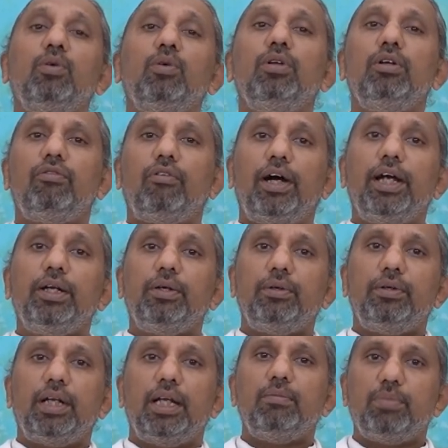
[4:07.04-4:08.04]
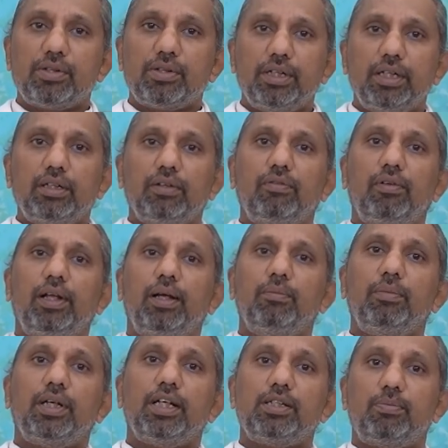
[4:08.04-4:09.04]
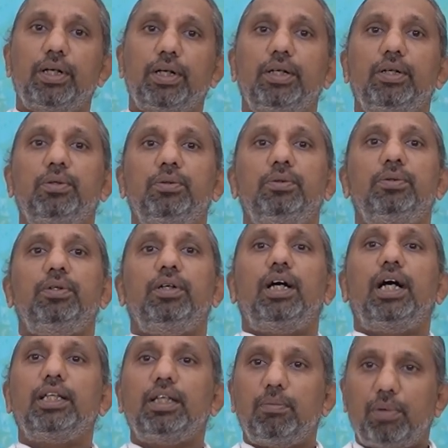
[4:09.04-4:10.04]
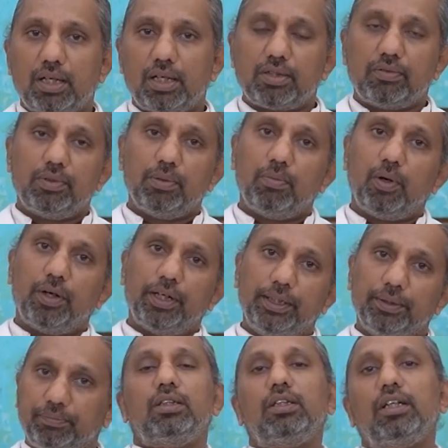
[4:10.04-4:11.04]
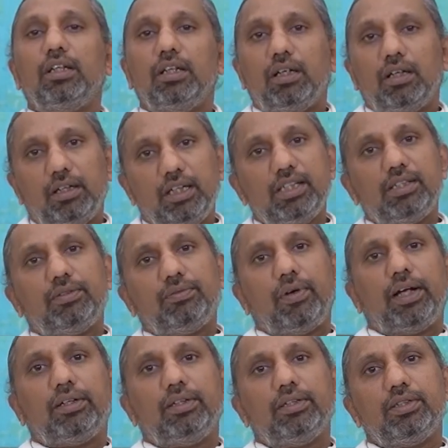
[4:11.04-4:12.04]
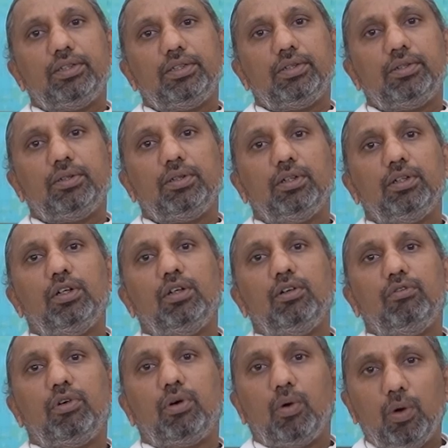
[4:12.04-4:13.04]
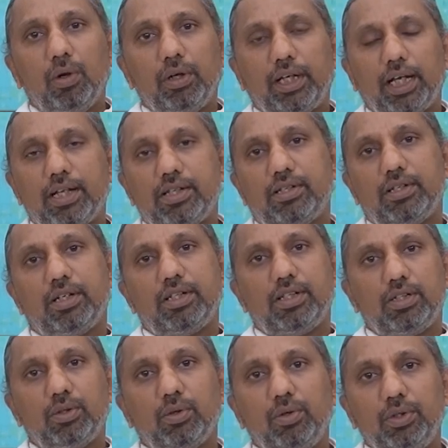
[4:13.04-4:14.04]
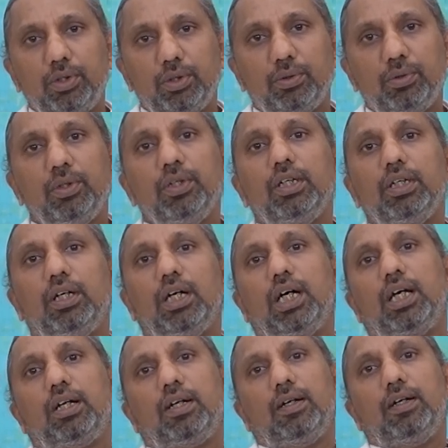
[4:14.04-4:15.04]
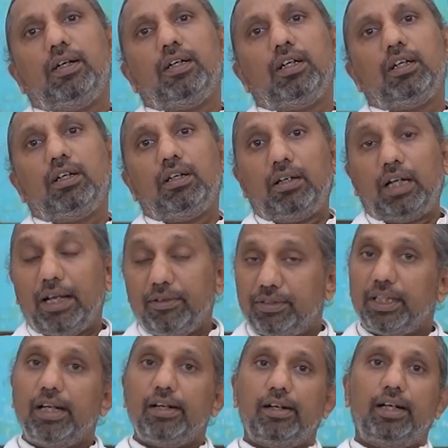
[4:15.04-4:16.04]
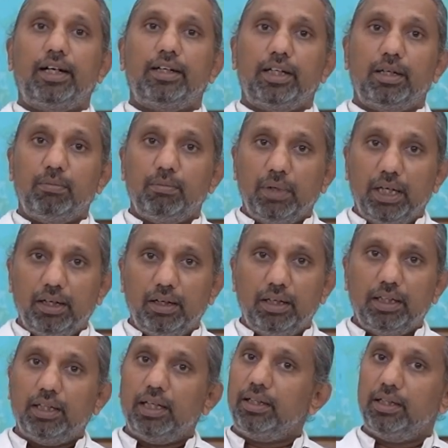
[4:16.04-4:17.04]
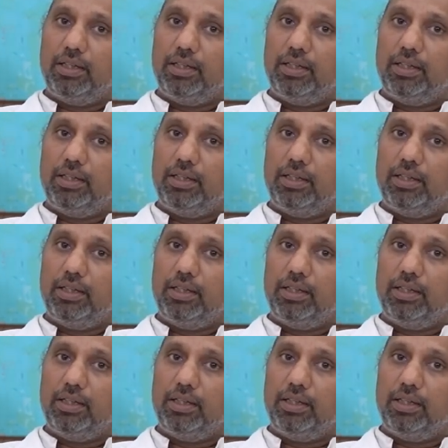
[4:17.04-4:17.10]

only 5 to 10 percent of them can spread to other parts of the body. The risk factors for all cancer as I told you are uh, lifestyle related mainly that